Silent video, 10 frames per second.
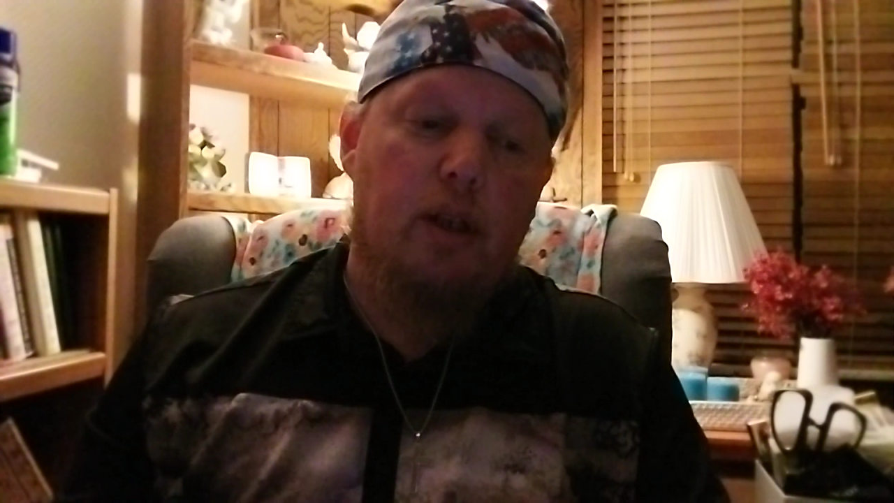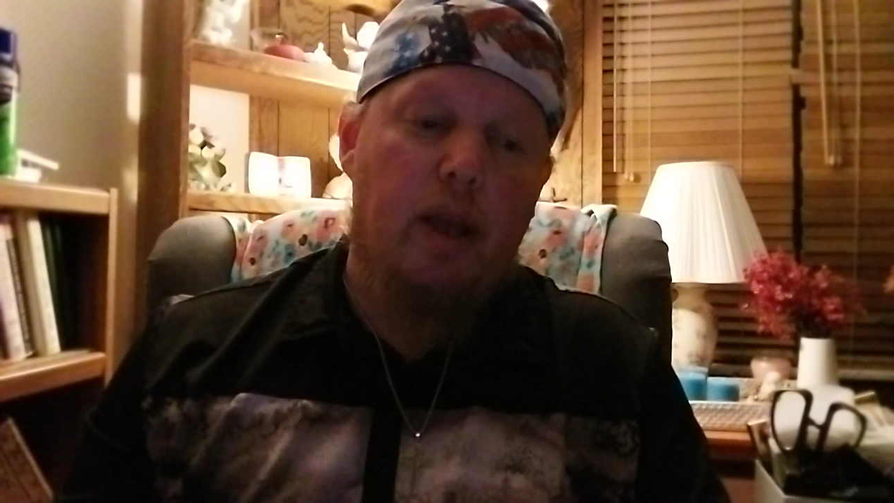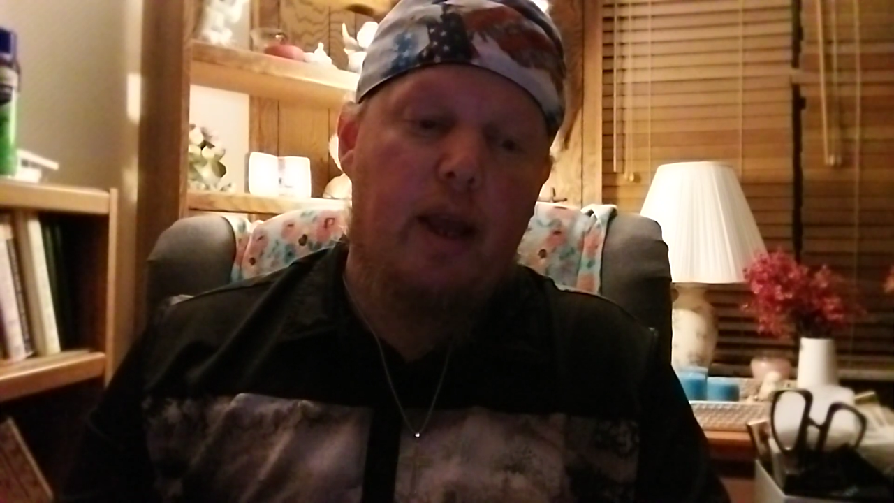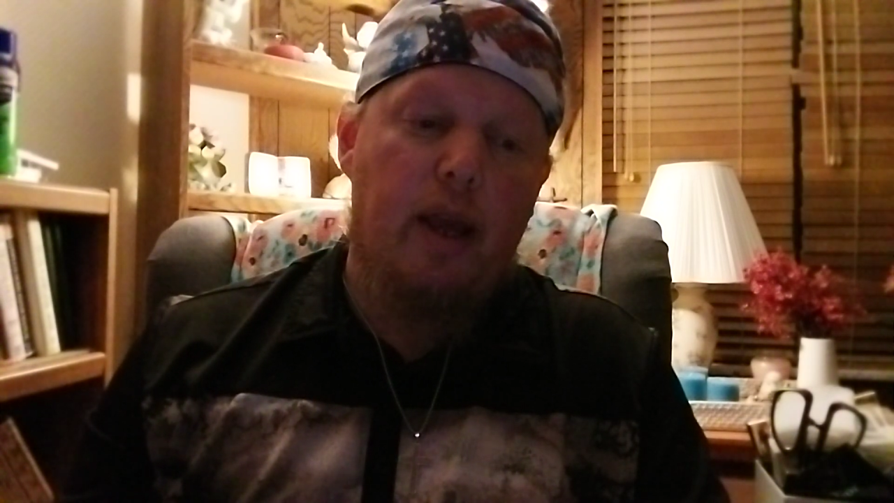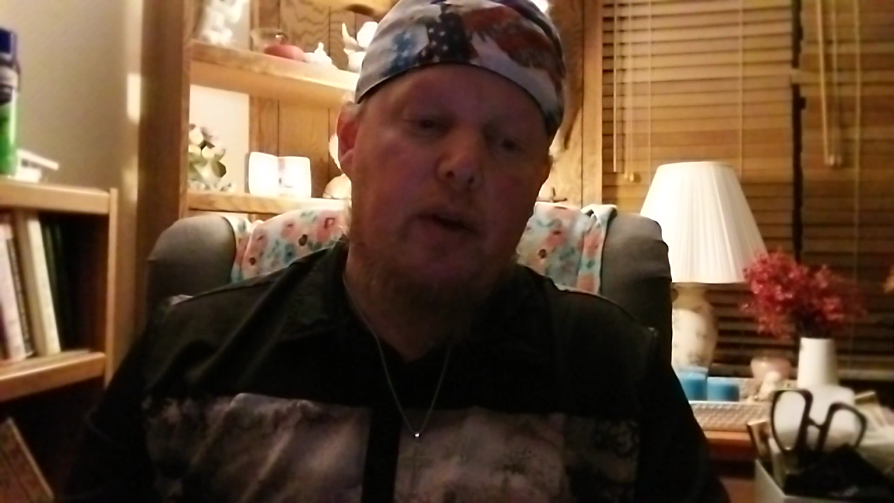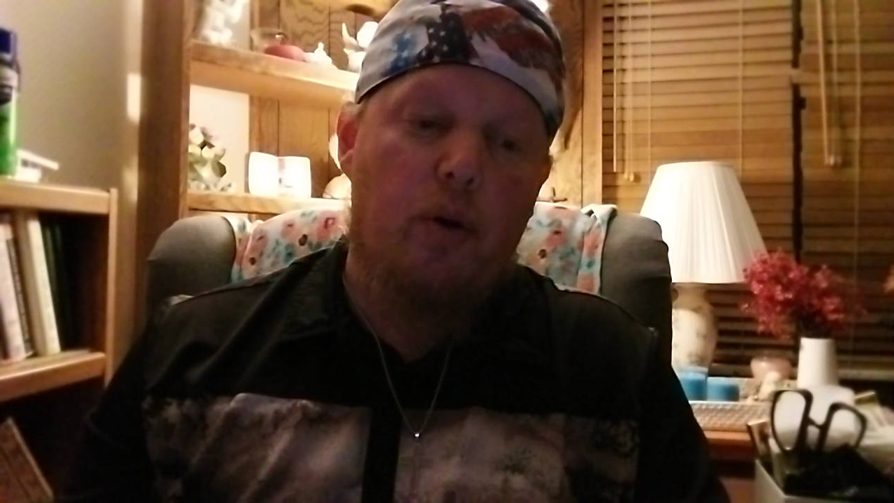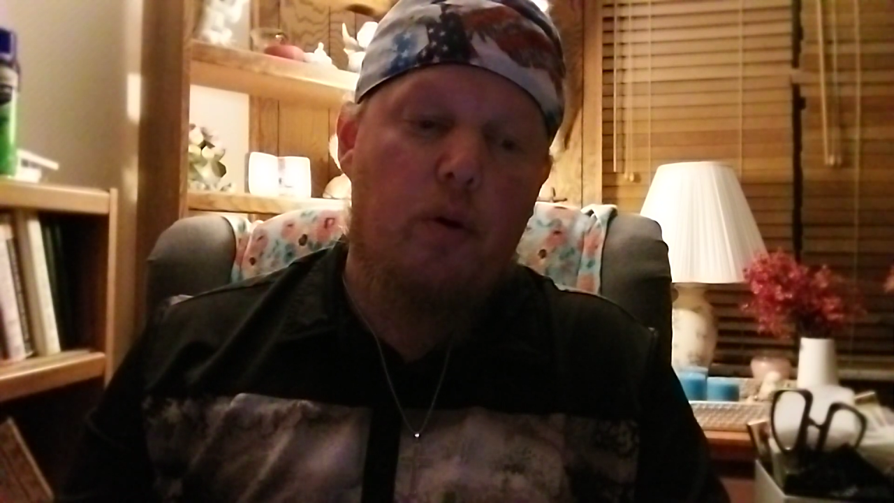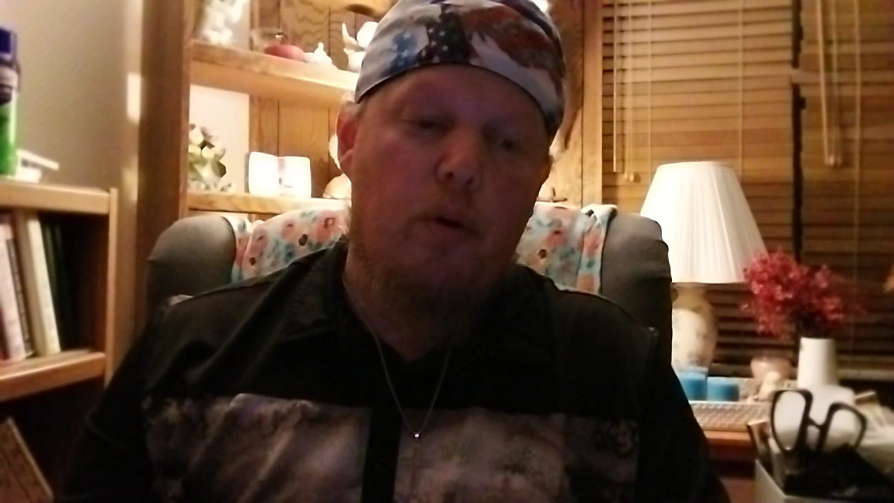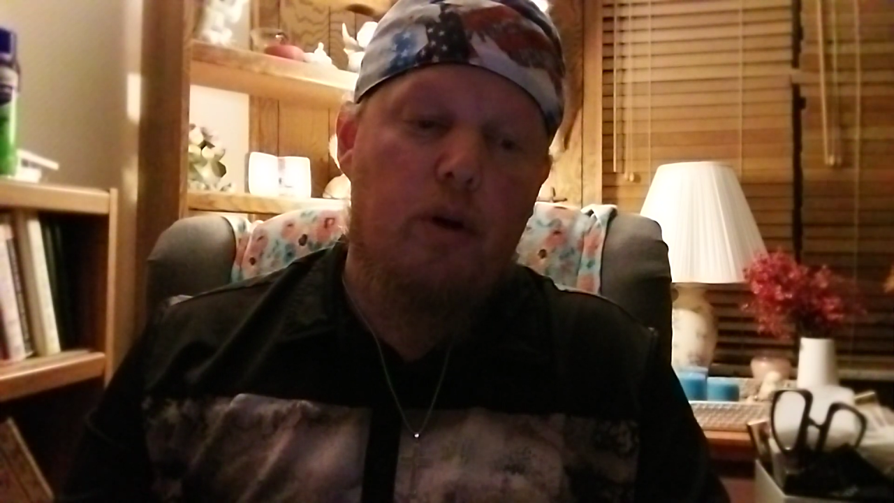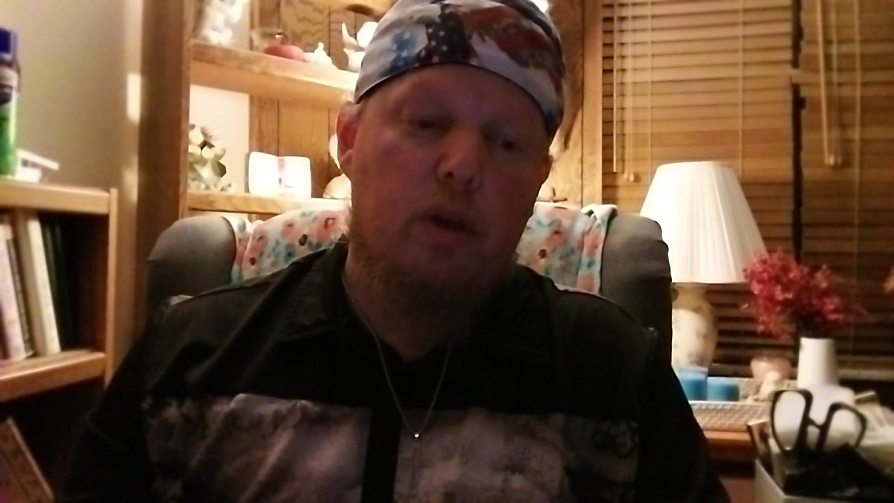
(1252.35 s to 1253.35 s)
and
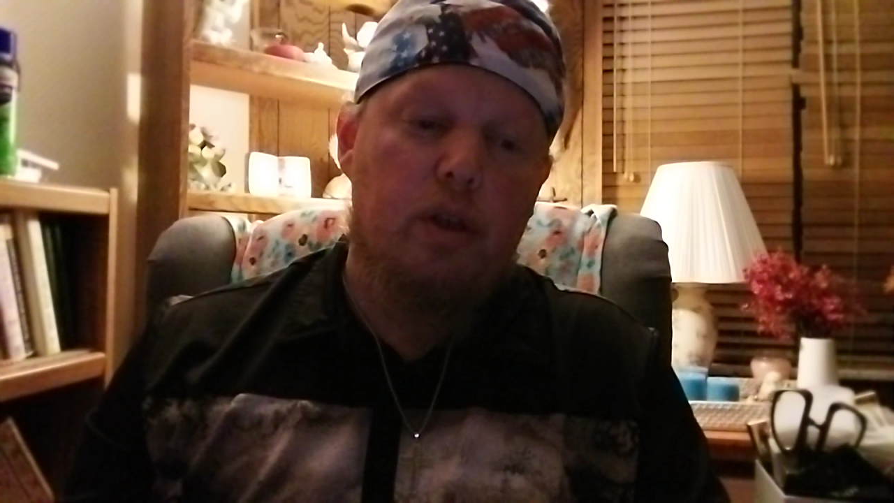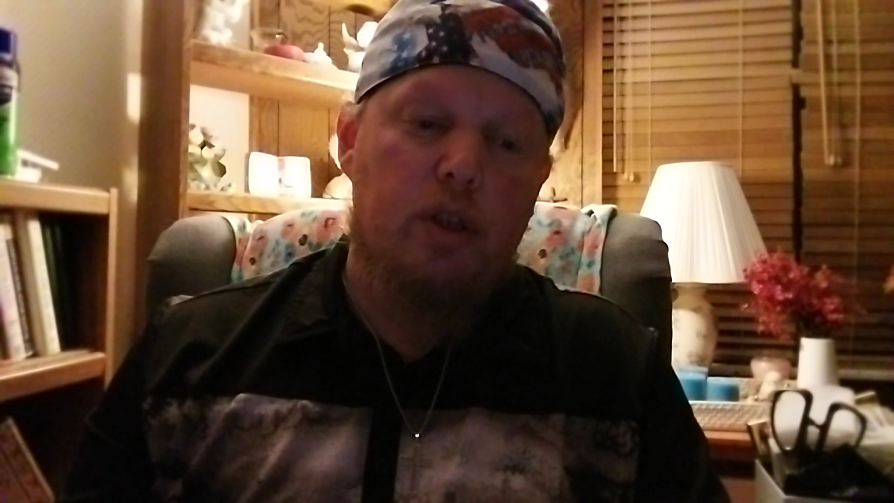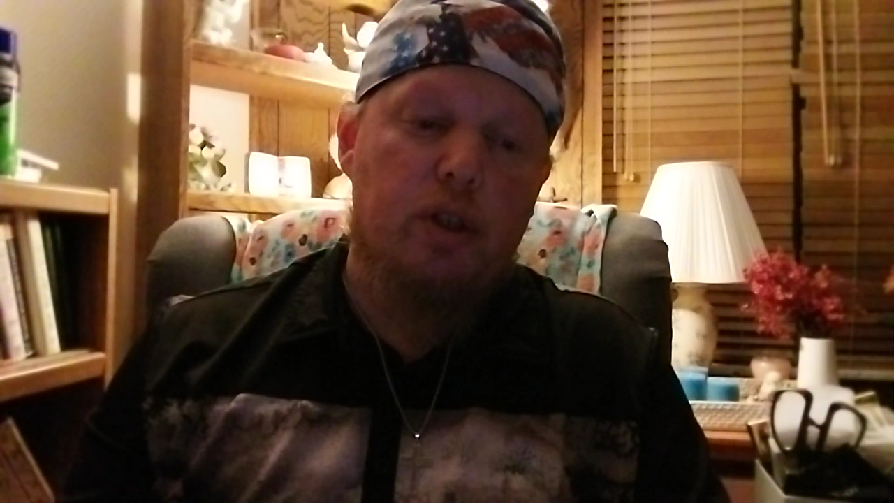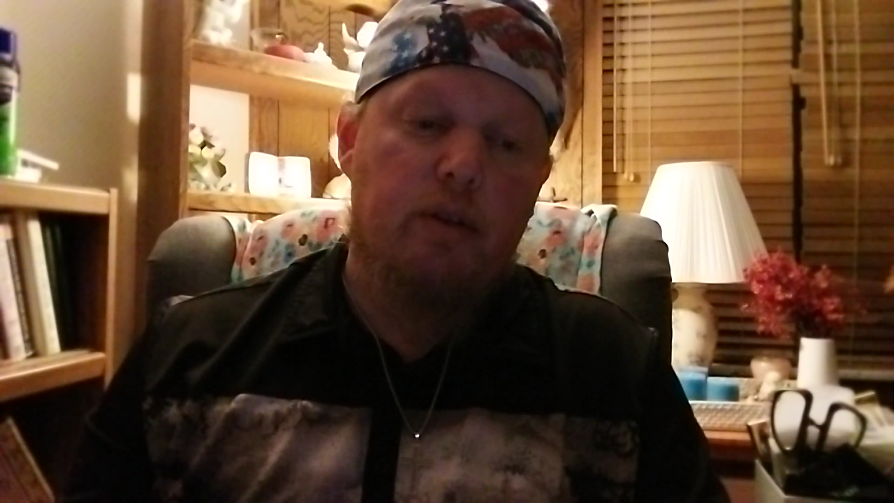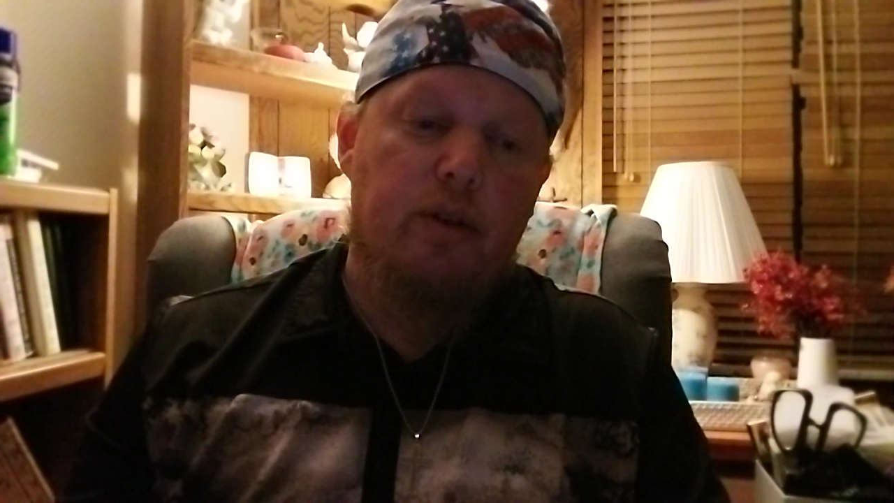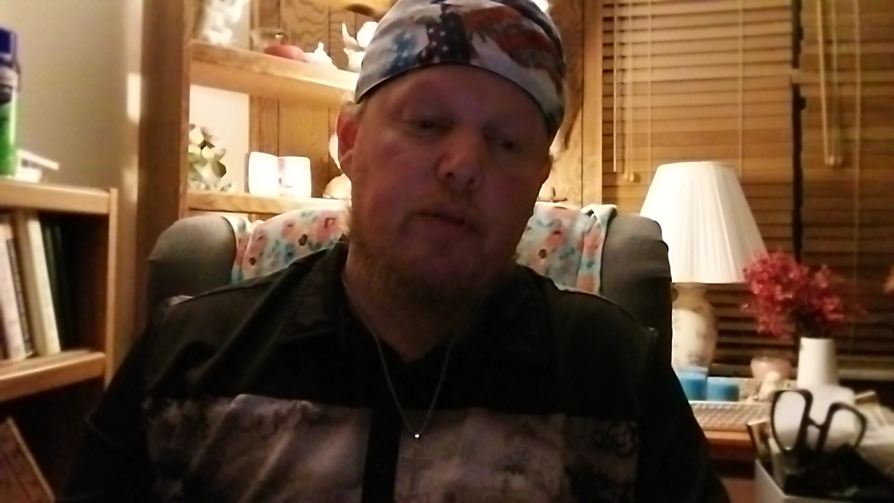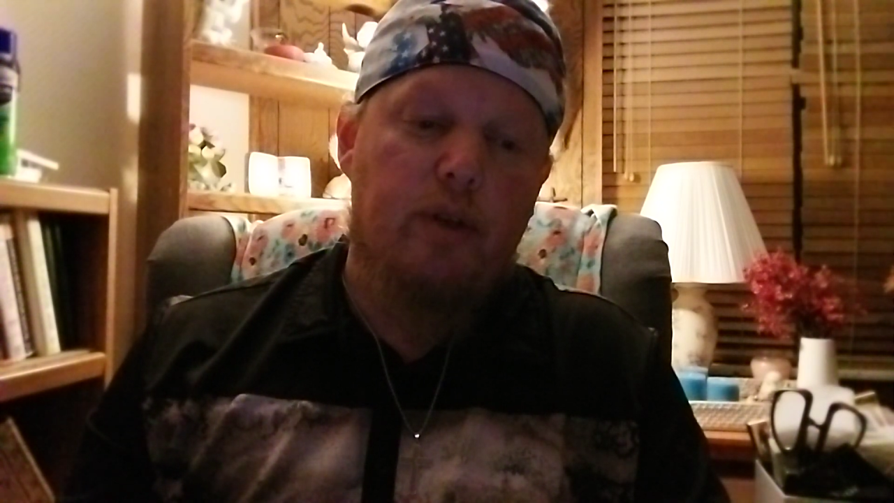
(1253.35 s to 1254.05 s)
or degenerative